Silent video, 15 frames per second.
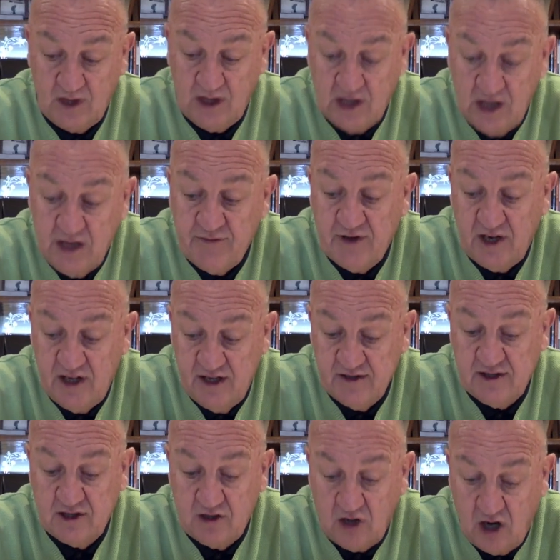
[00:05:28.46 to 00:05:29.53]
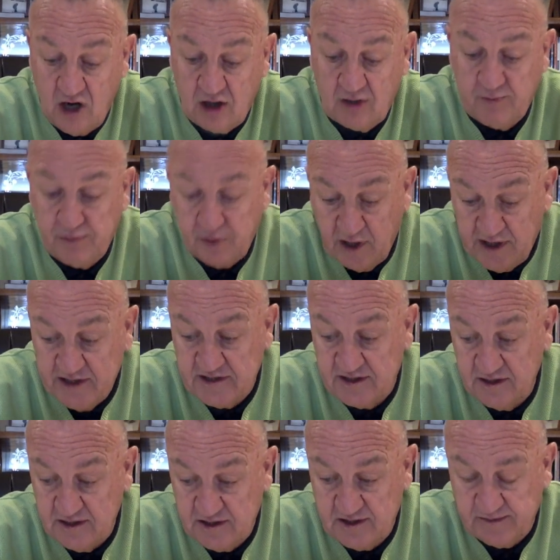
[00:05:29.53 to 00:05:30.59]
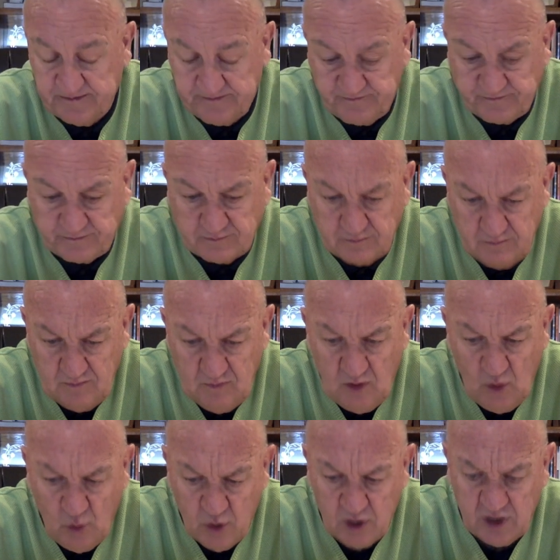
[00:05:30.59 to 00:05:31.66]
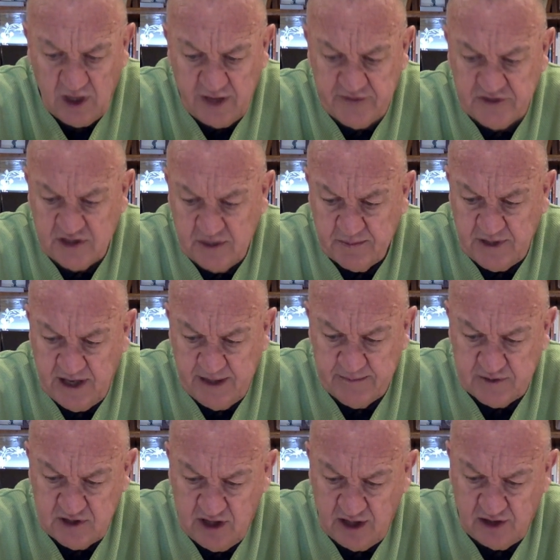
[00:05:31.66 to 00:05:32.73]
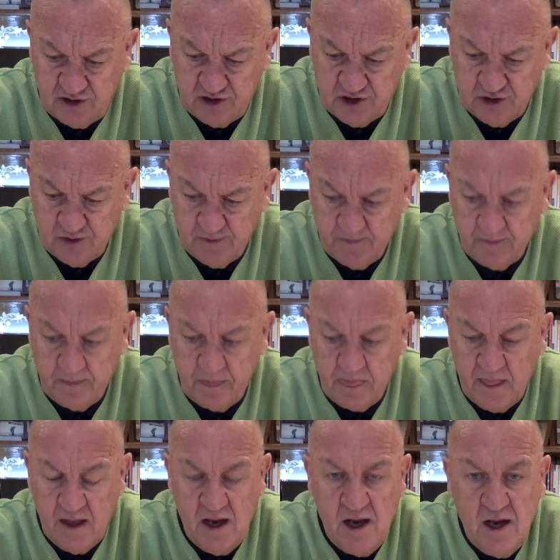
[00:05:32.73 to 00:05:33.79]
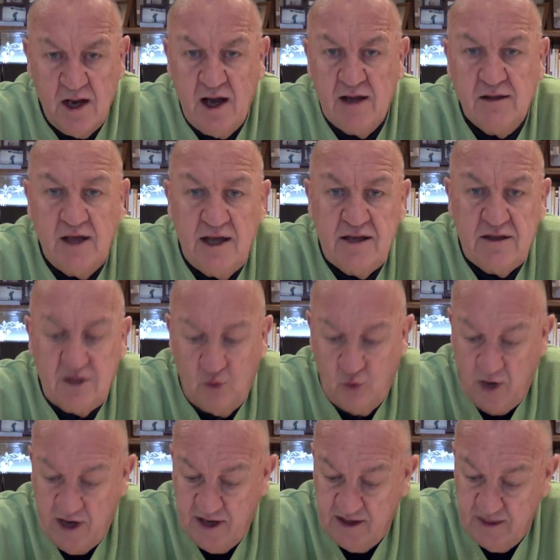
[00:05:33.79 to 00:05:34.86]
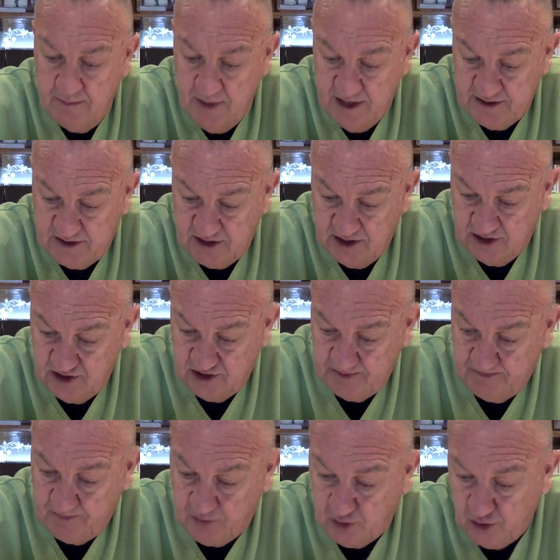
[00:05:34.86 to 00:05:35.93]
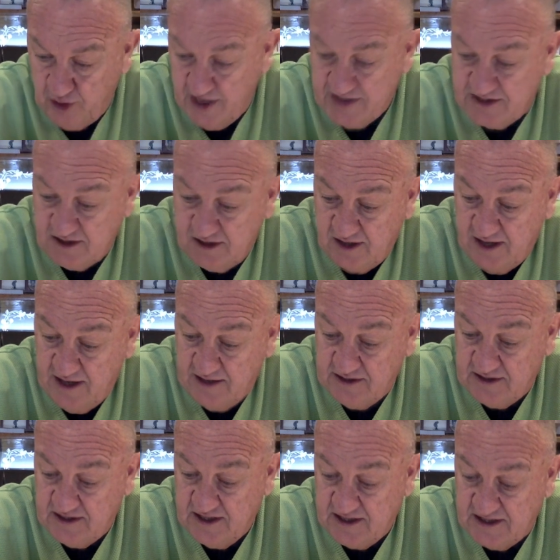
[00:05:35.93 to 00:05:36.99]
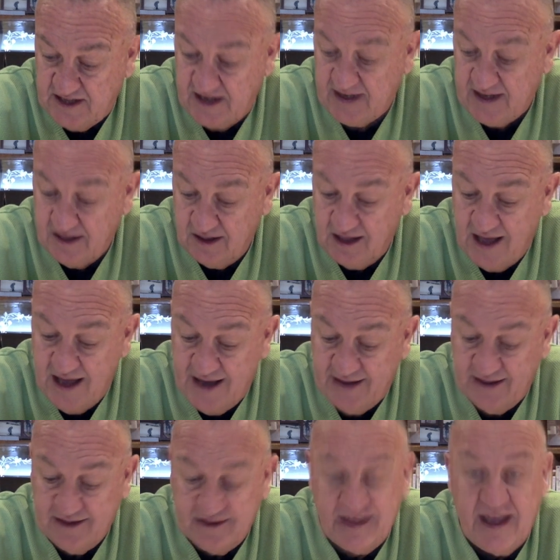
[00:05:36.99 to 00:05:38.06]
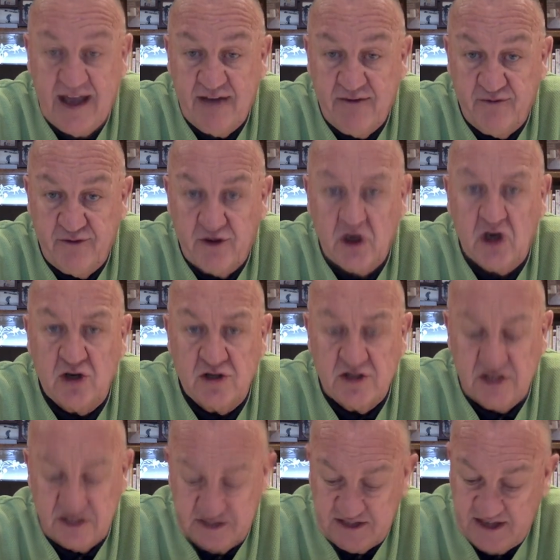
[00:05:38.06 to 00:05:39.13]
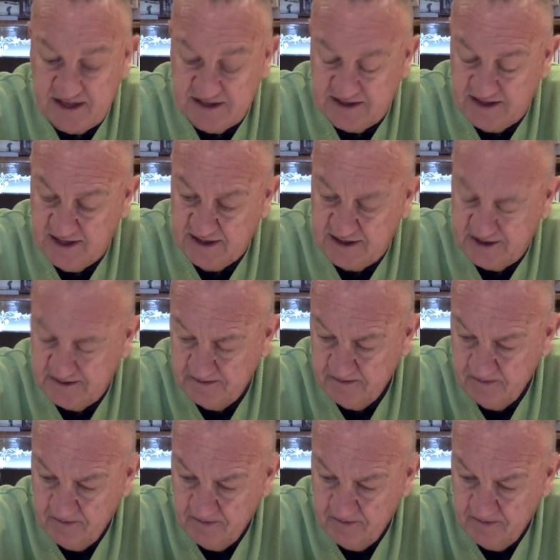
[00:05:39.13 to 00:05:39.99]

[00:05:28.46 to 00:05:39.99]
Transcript: even in the dark places where life sometimes takes you. I like the way the message translates the second line in that verse. It says this